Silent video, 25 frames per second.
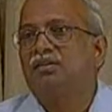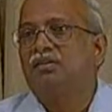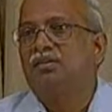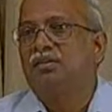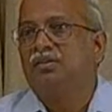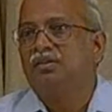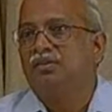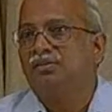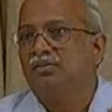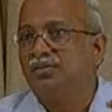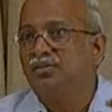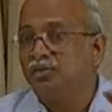
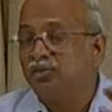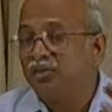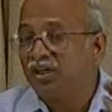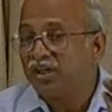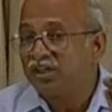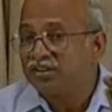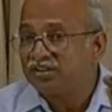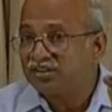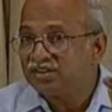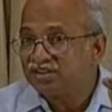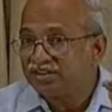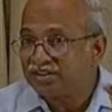if you
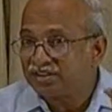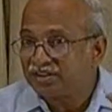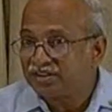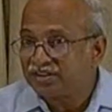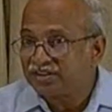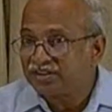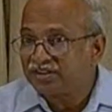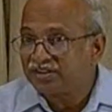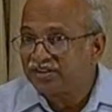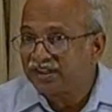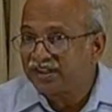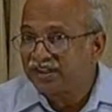consider the
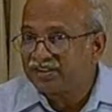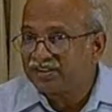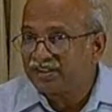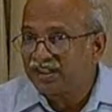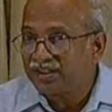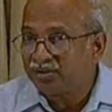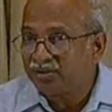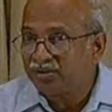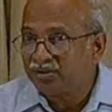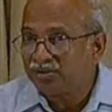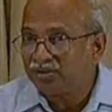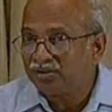stress
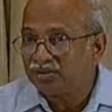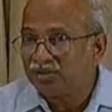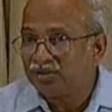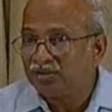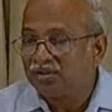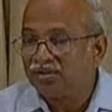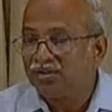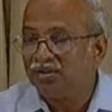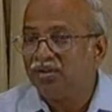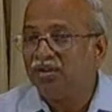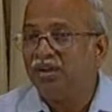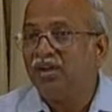alone
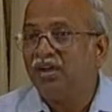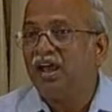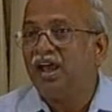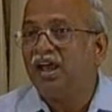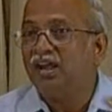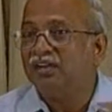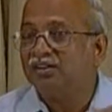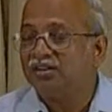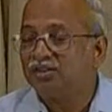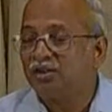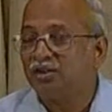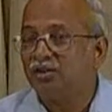
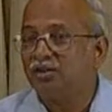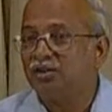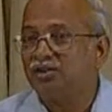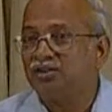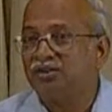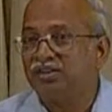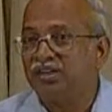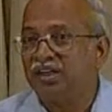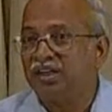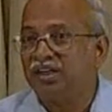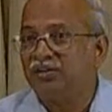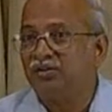and
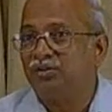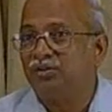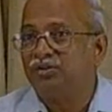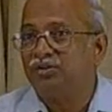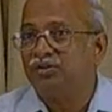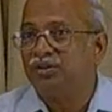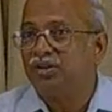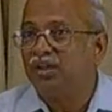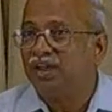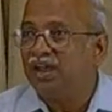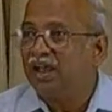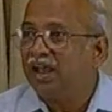corrosion alone
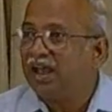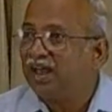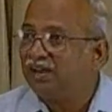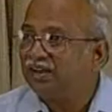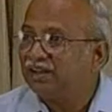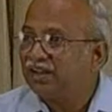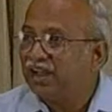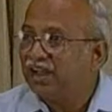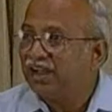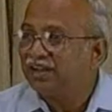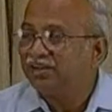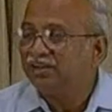and
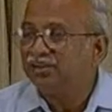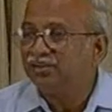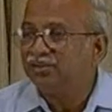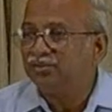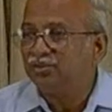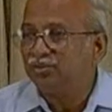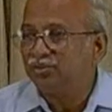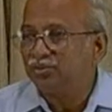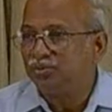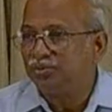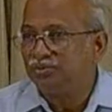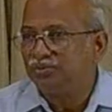added the
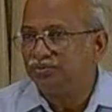two.